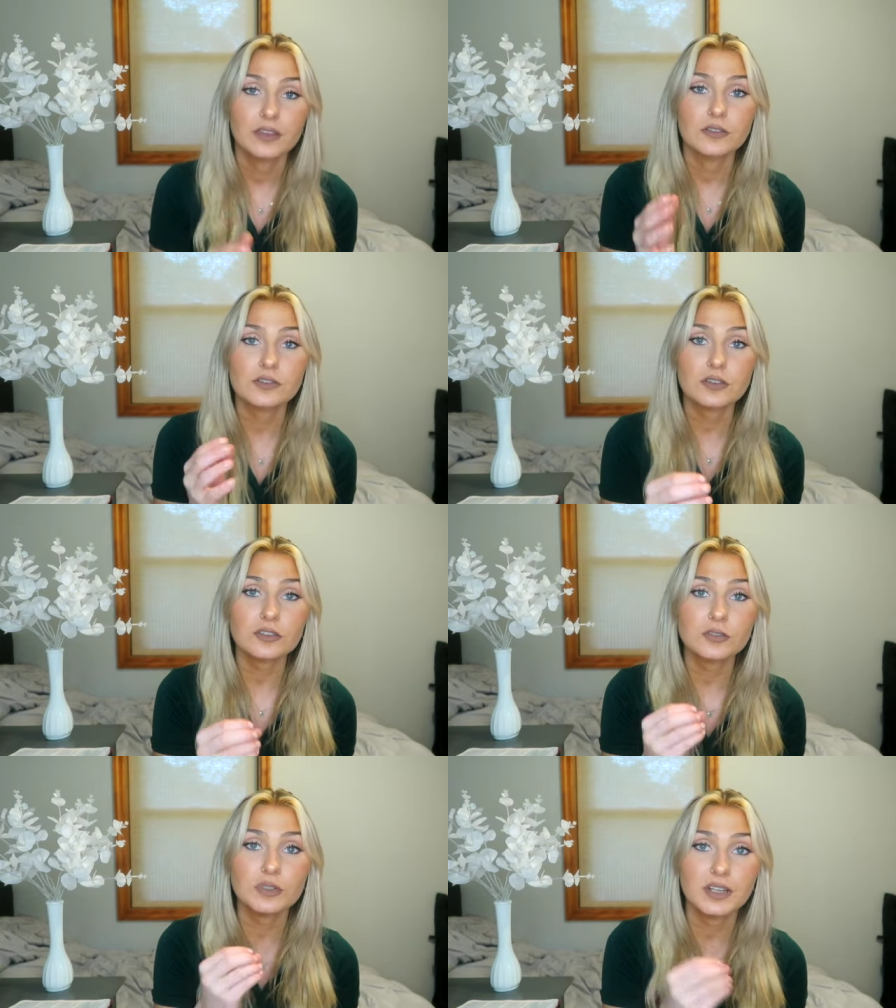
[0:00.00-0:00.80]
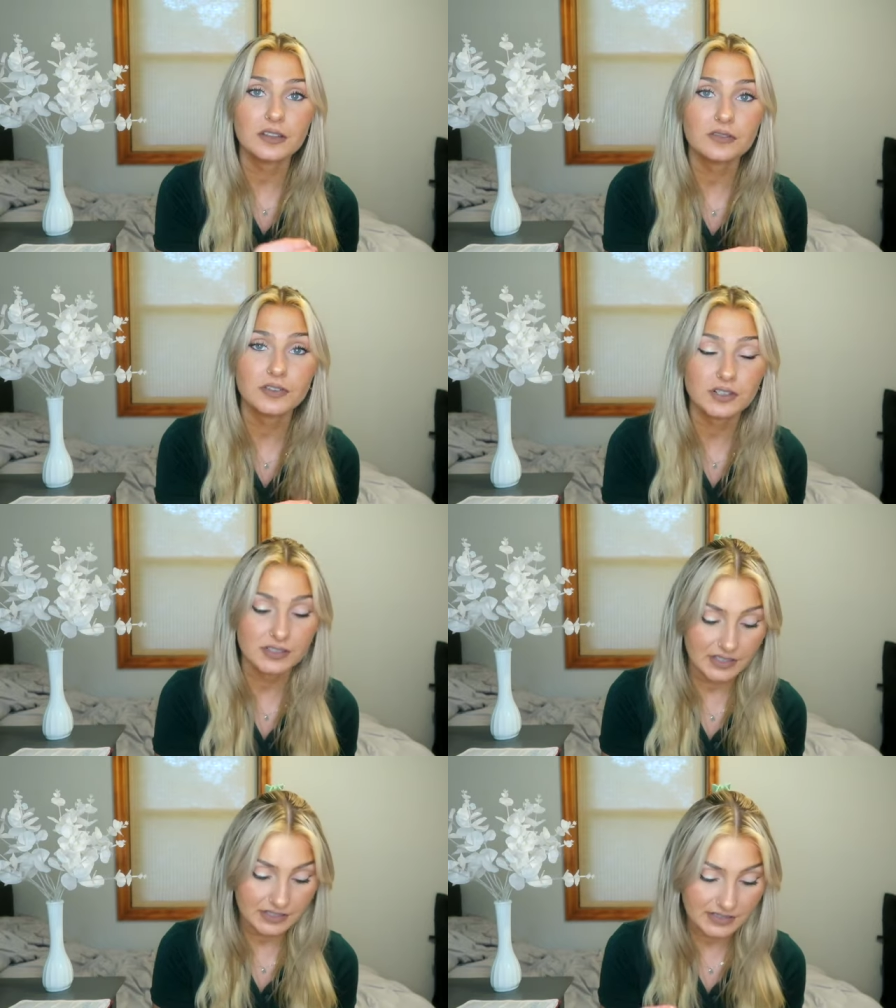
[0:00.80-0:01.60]
There's also another
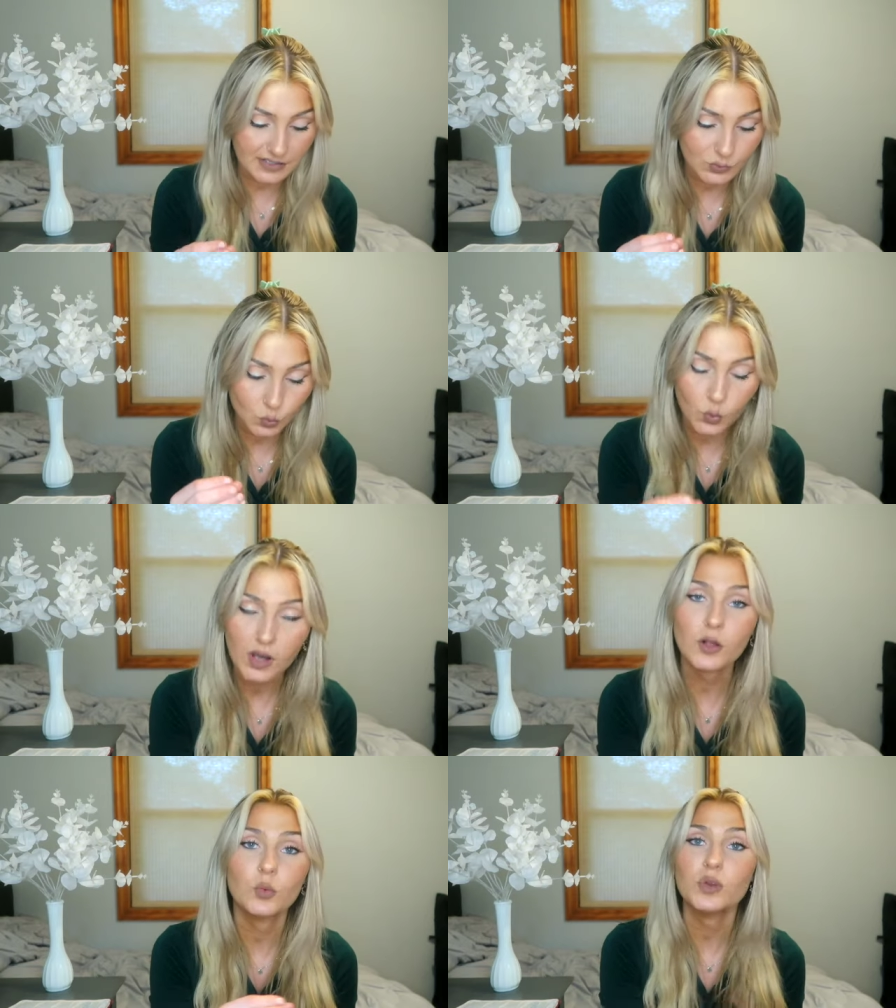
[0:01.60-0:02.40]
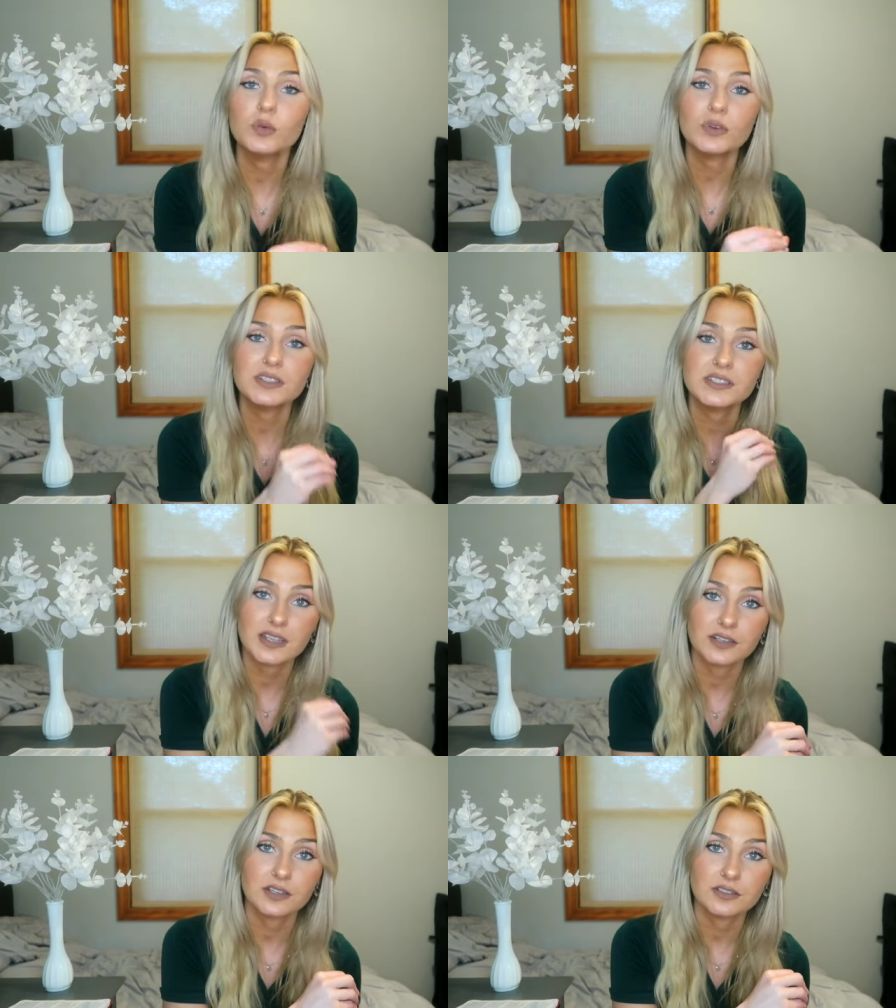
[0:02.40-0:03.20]
verse that says, while we were
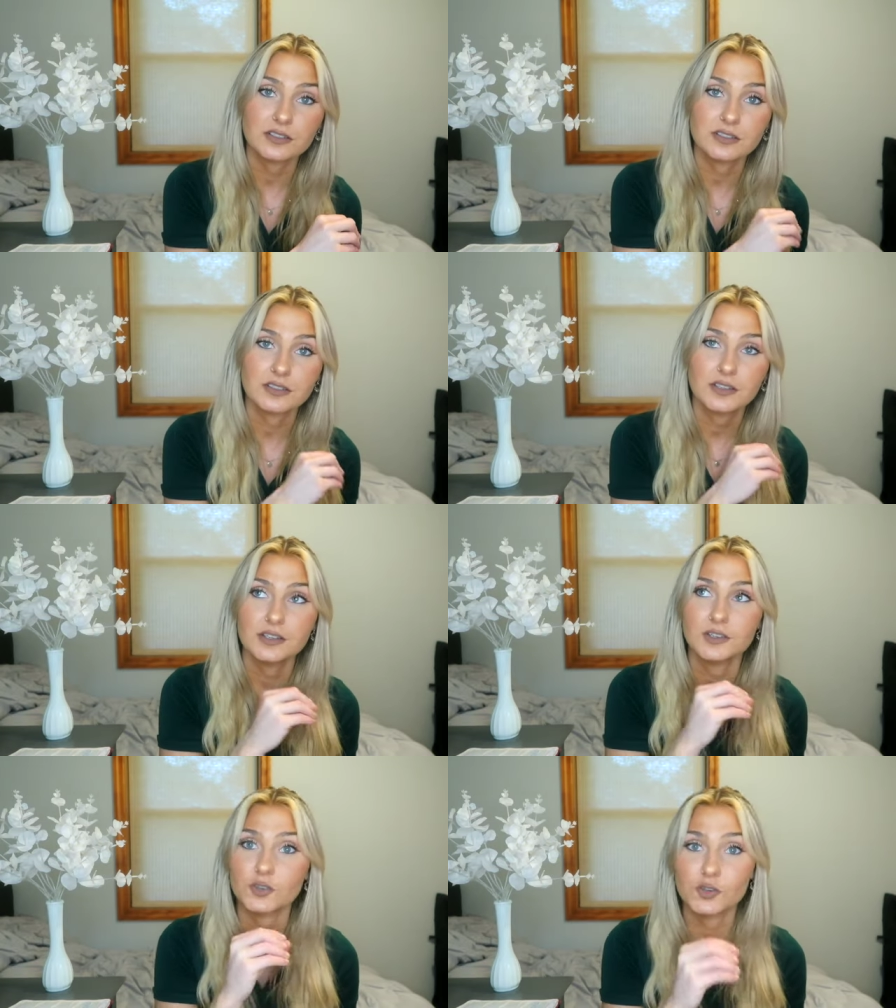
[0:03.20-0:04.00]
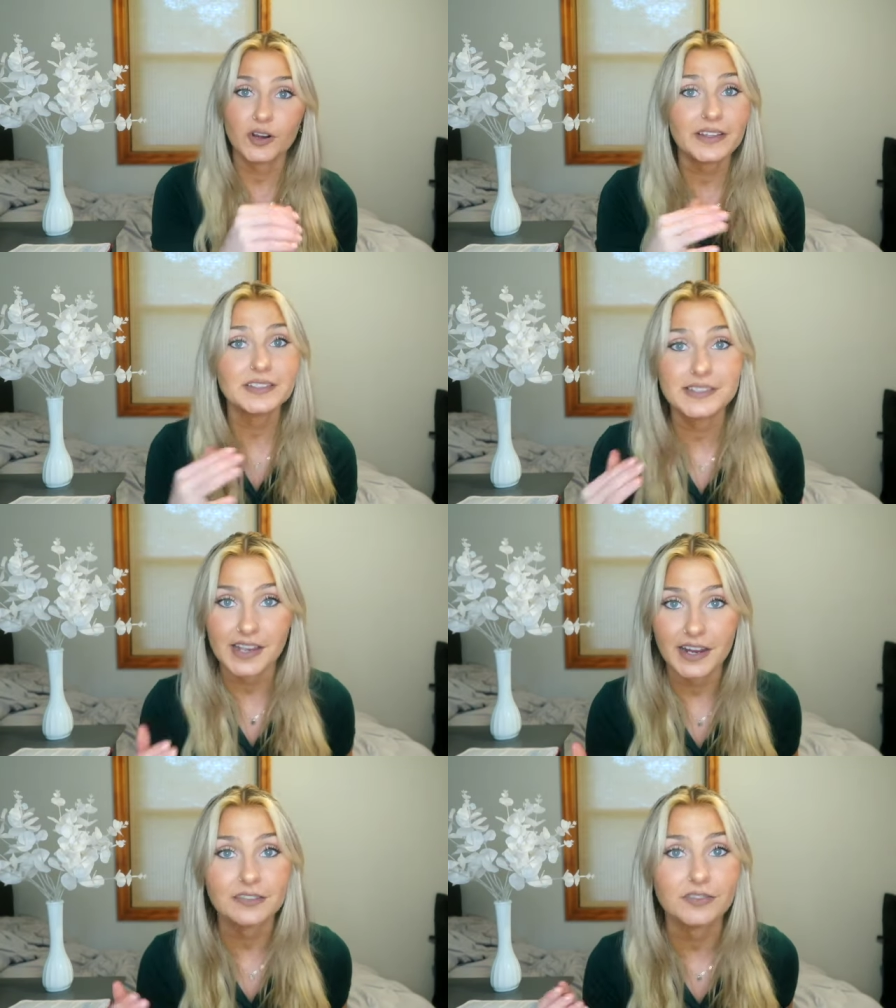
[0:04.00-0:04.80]
sinners, Christ
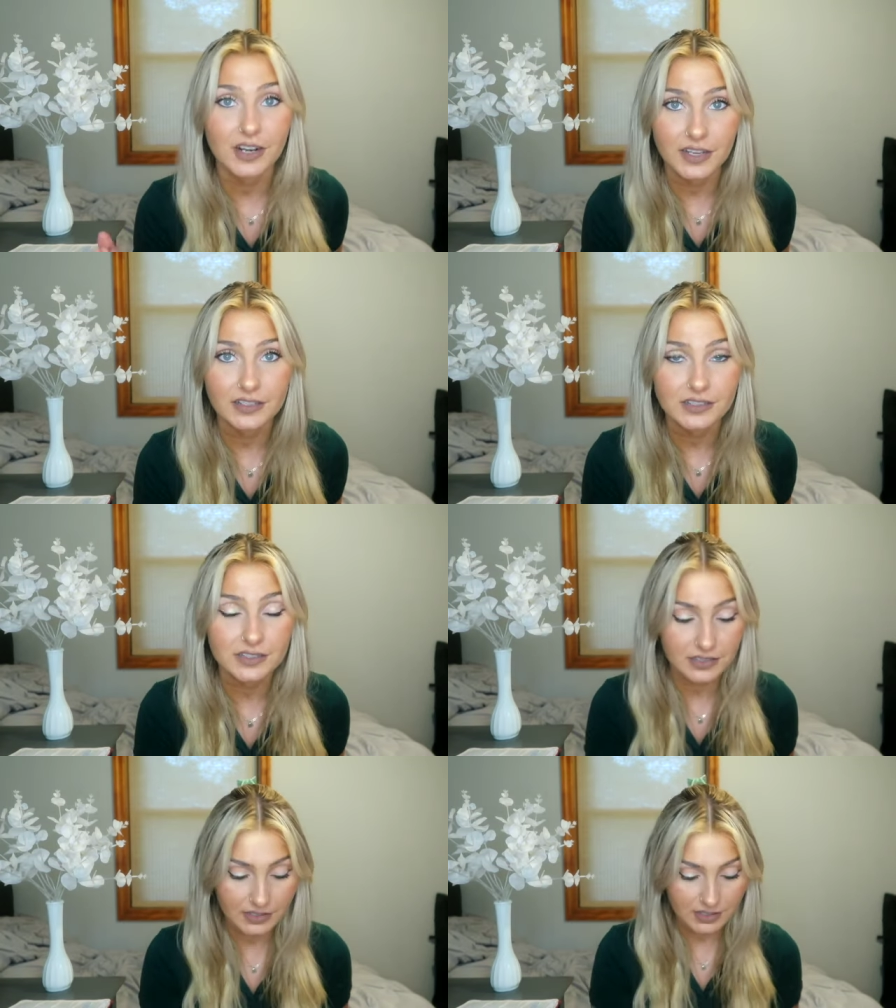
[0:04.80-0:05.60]
died for us.